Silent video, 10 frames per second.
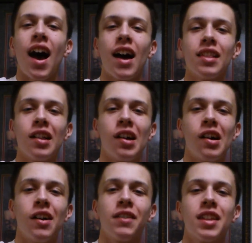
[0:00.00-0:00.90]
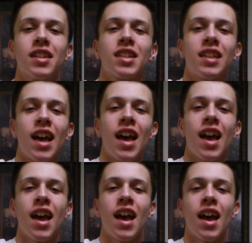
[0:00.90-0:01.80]
I love this
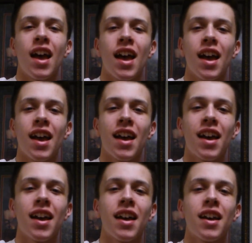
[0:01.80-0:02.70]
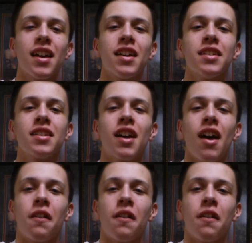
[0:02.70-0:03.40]
land